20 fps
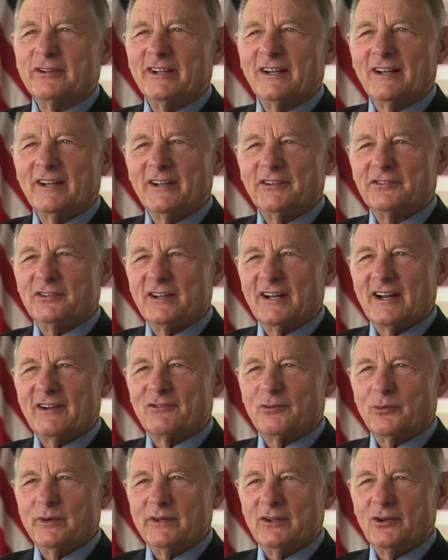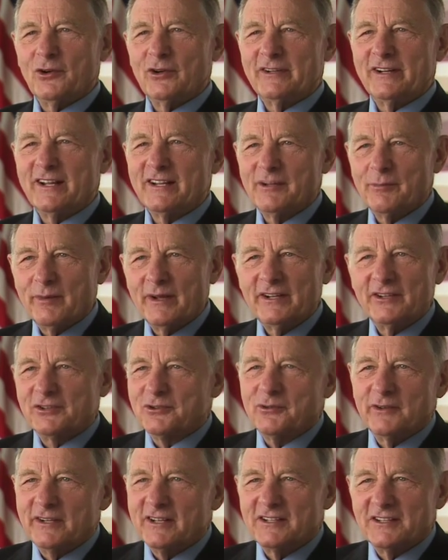the election, after we'd gone down the main
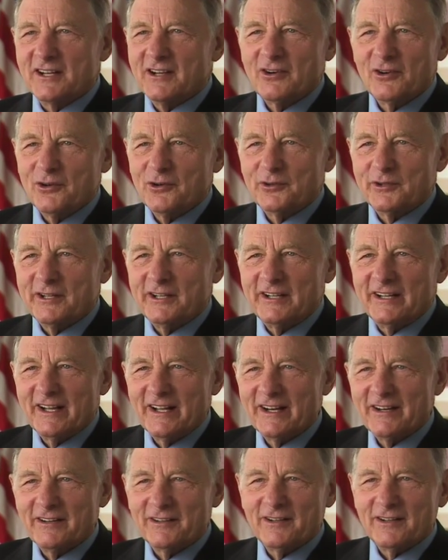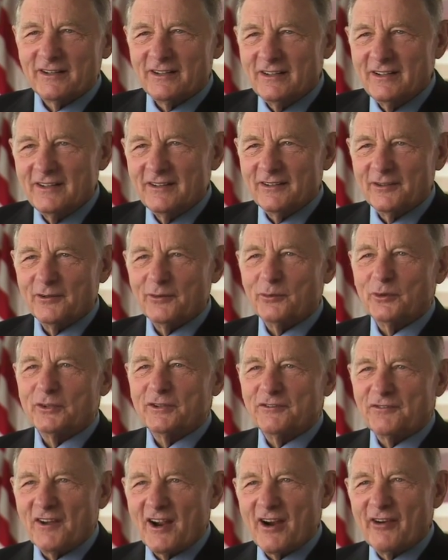street of Terre Haute, Indiana, and with
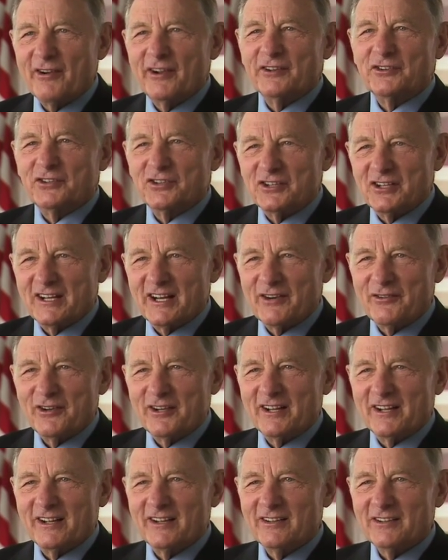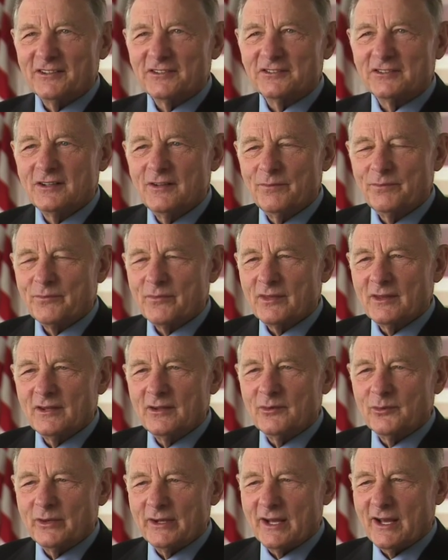the fire engine and everything else,
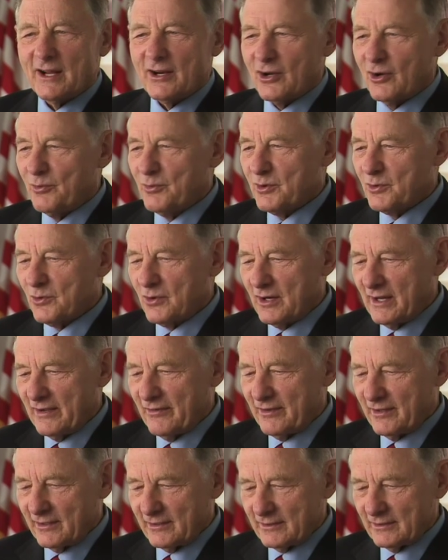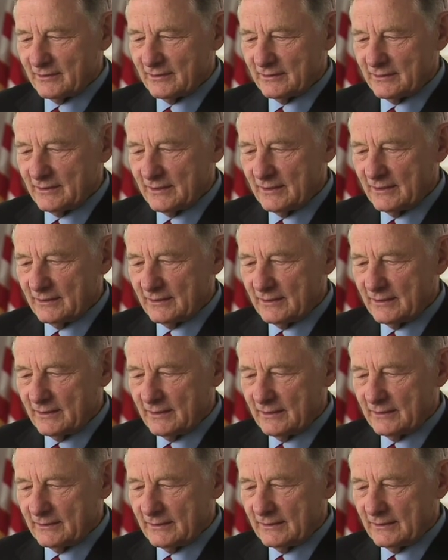we got home and were having
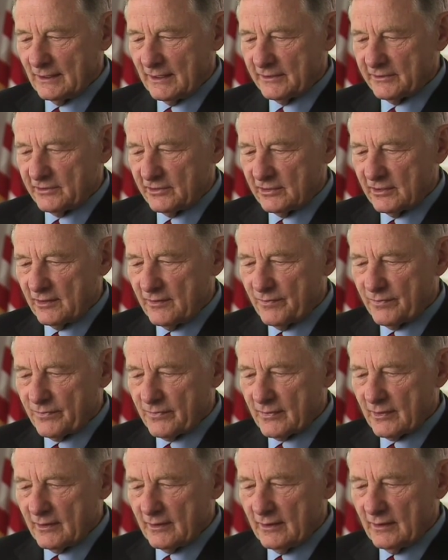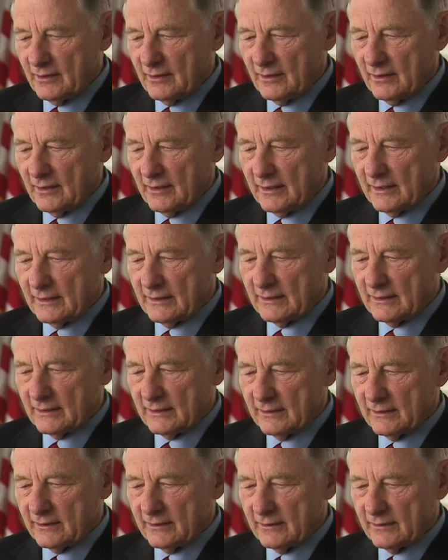lunch, and
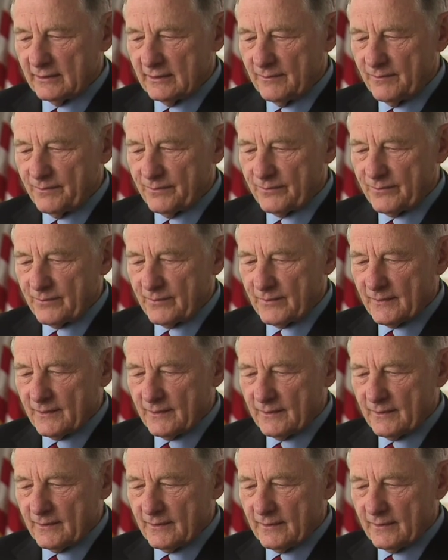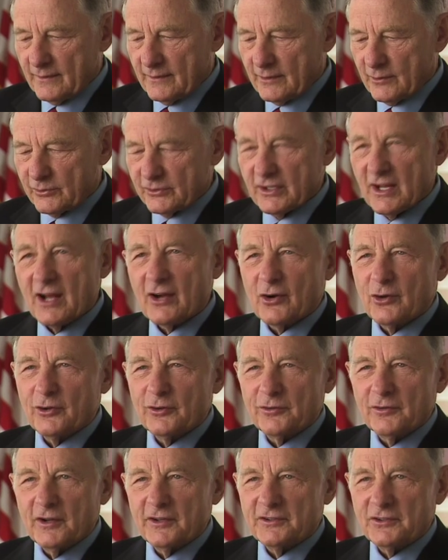there was a knock on the
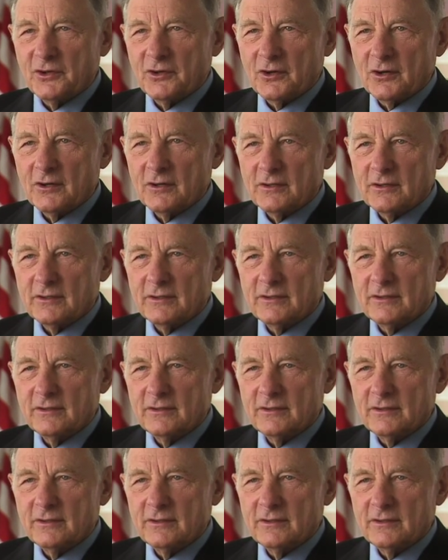front door,